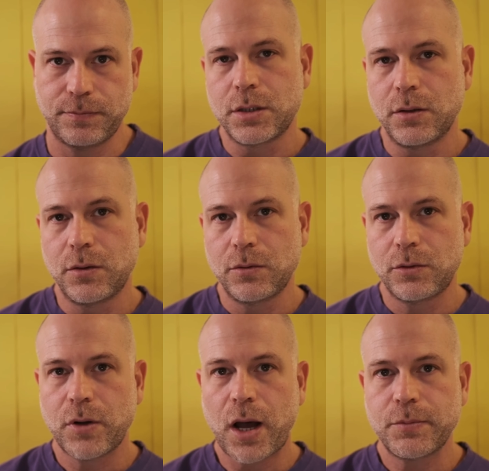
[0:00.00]
So
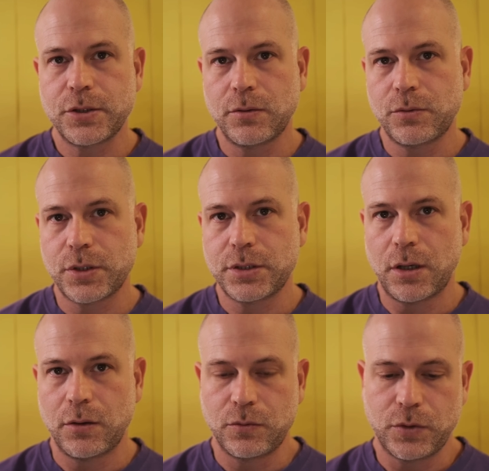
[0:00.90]
to capture
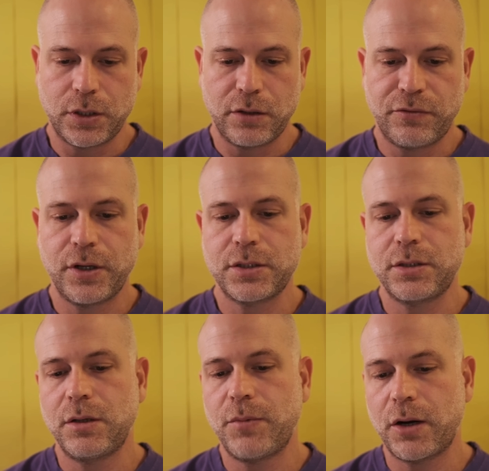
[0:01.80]
ultrasound, we first
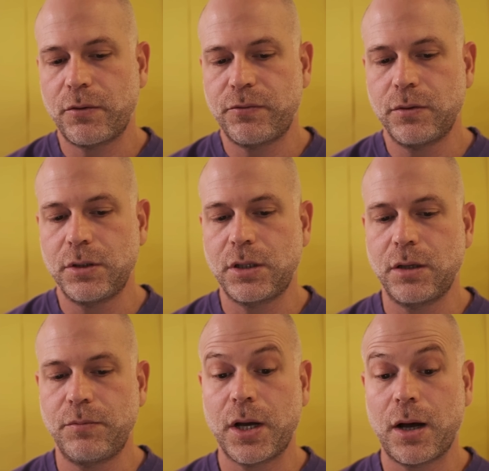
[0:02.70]
need a microphone that
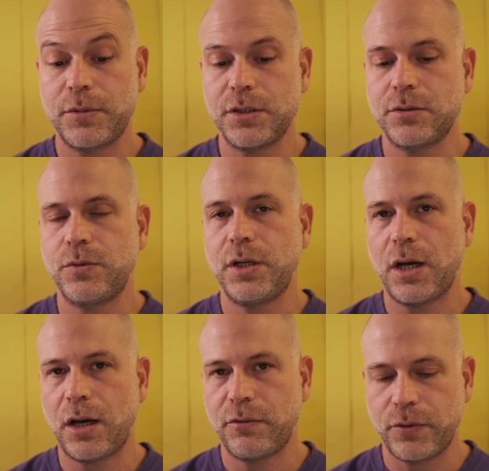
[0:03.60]
can pick up these really
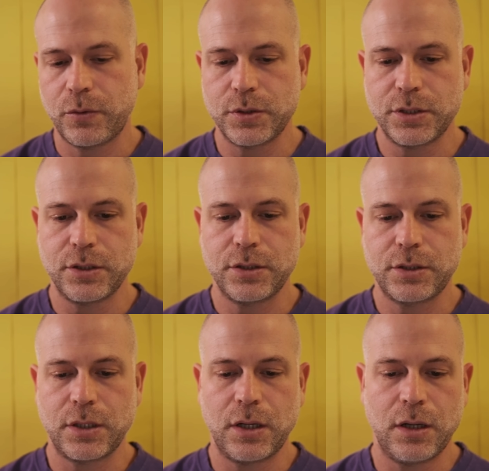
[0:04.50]
high
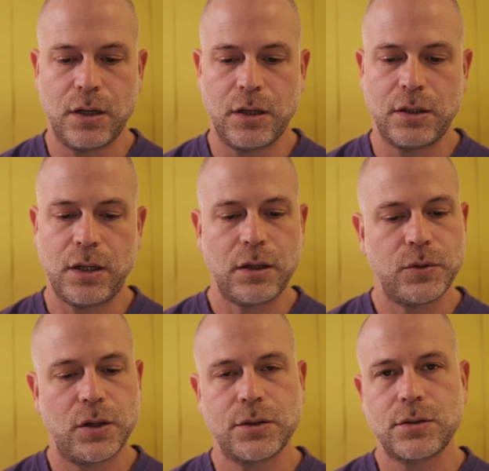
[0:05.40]
frequencies, and then
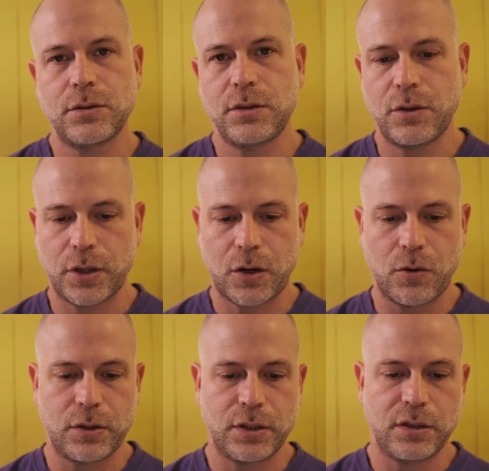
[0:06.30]
we also need a
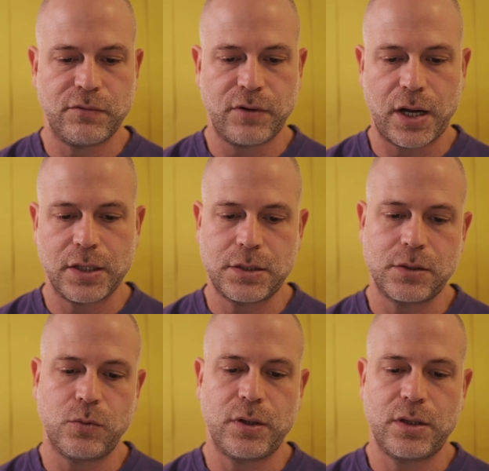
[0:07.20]
recording
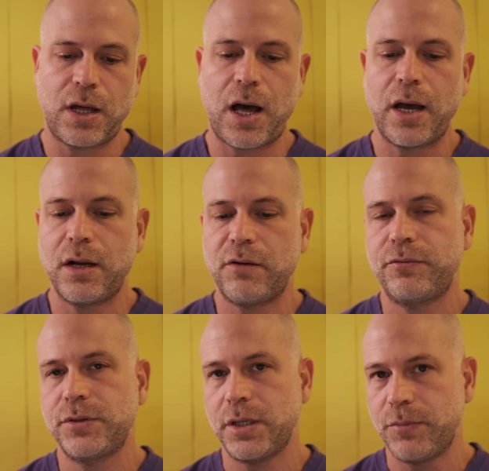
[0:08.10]
device with high enough
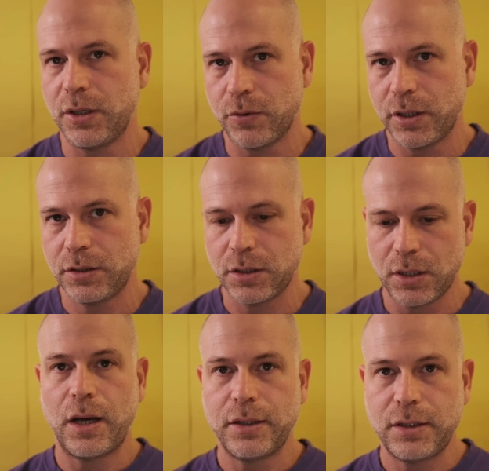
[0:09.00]
sampling rate.
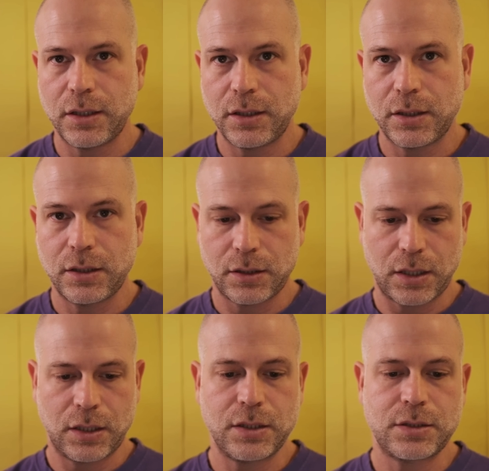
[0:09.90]
Ideally,
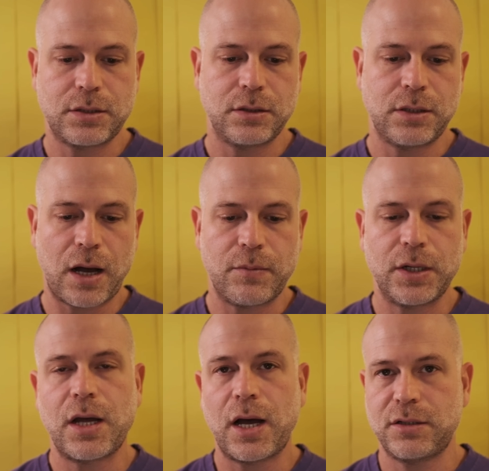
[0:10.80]
at least
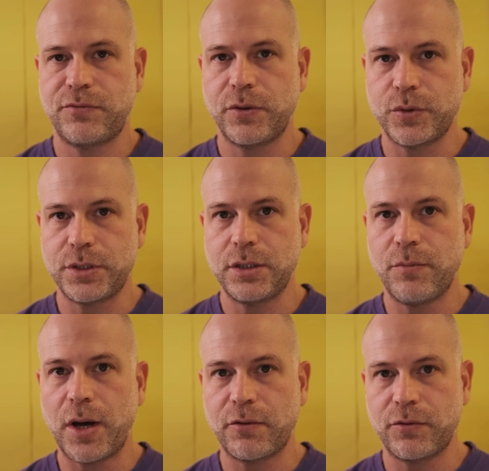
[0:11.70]
double the highest frequency the
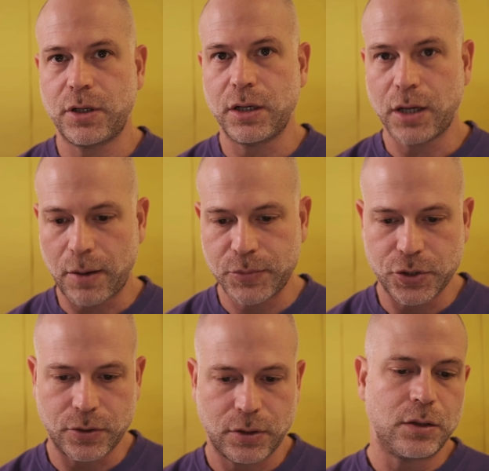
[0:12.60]
microphone can
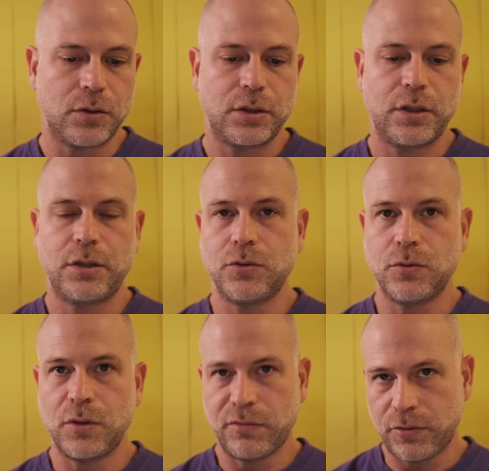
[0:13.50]
capture in order
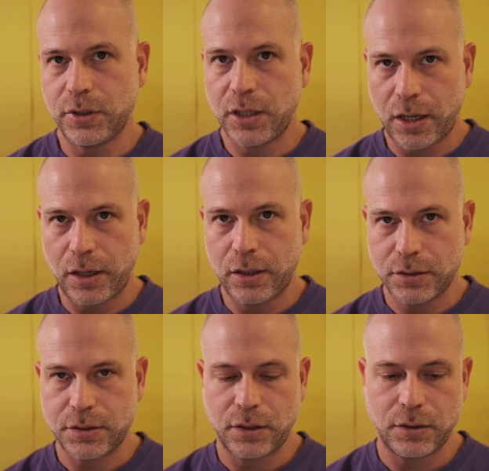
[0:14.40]
to avoid
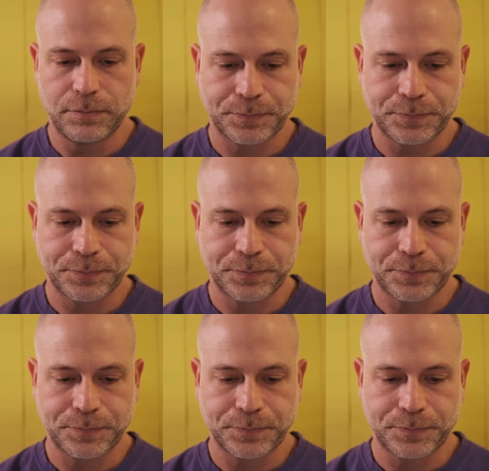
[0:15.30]
aliasing.